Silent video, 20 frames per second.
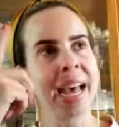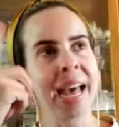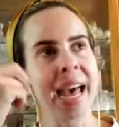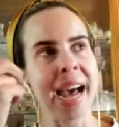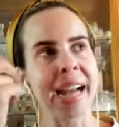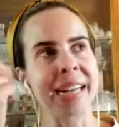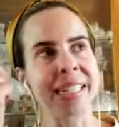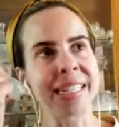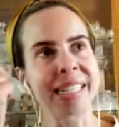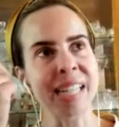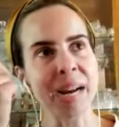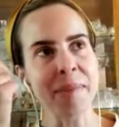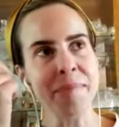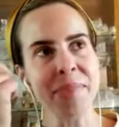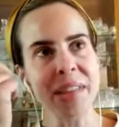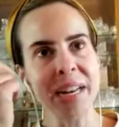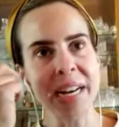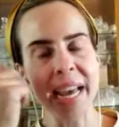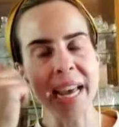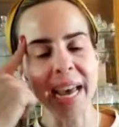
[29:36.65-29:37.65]
And
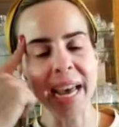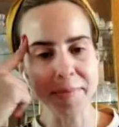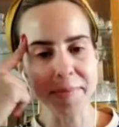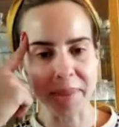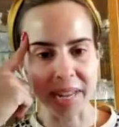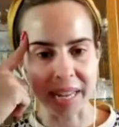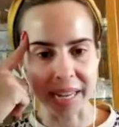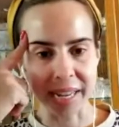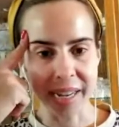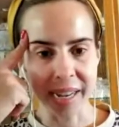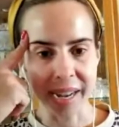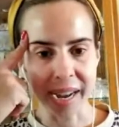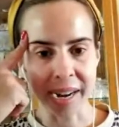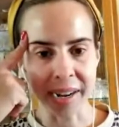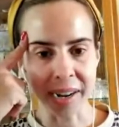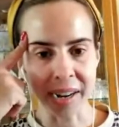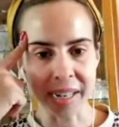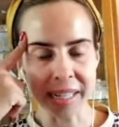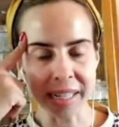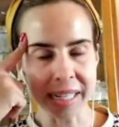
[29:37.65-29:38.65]
something hit me. And
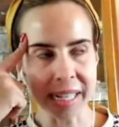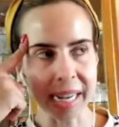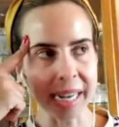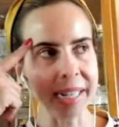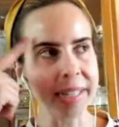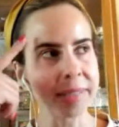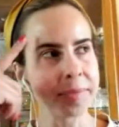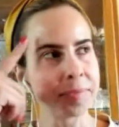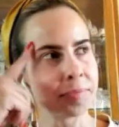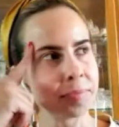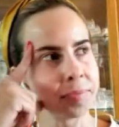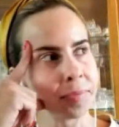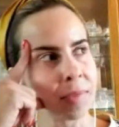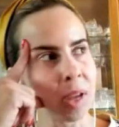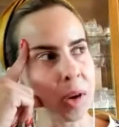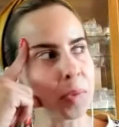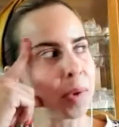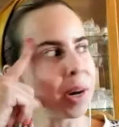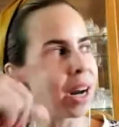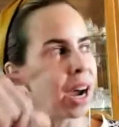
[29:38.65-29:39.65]
I said,
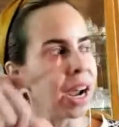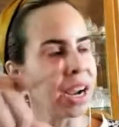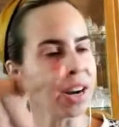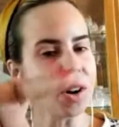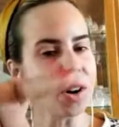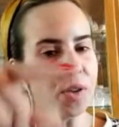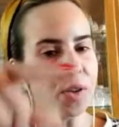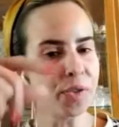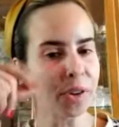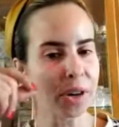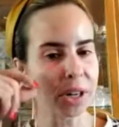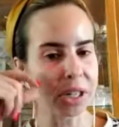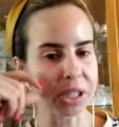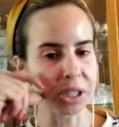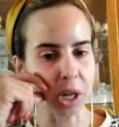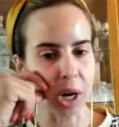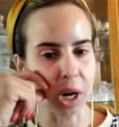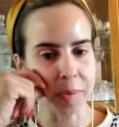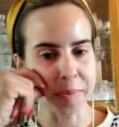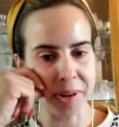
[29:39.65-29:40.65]
when I go for a
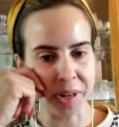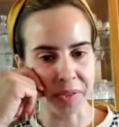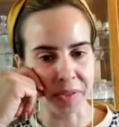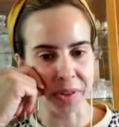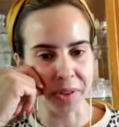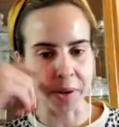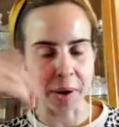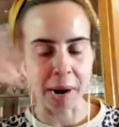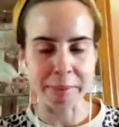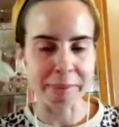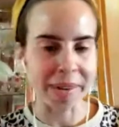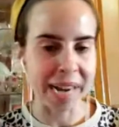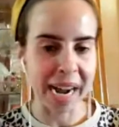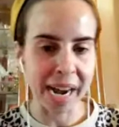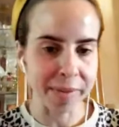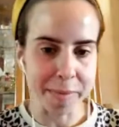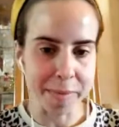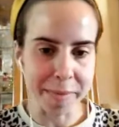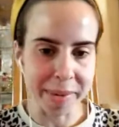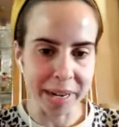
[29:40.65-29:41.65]
job interview, I mean, I
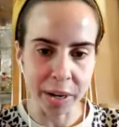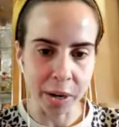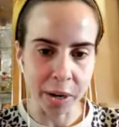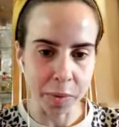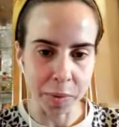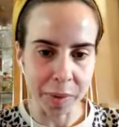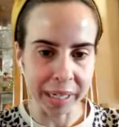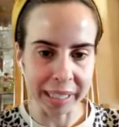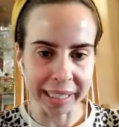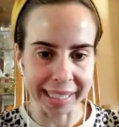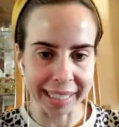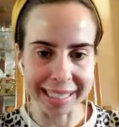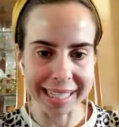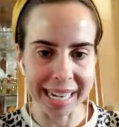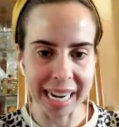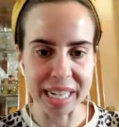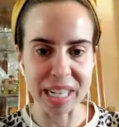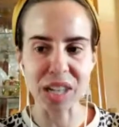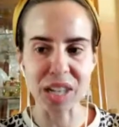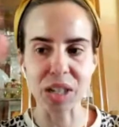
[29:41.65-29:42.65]
haven't been on one in like
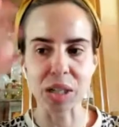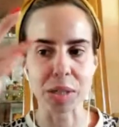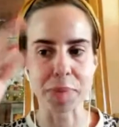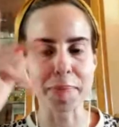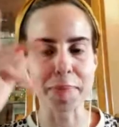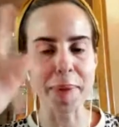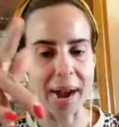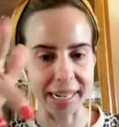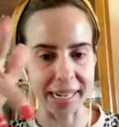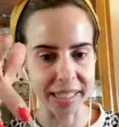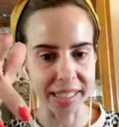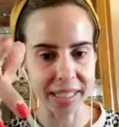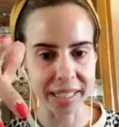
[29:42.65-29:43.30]
10 years, but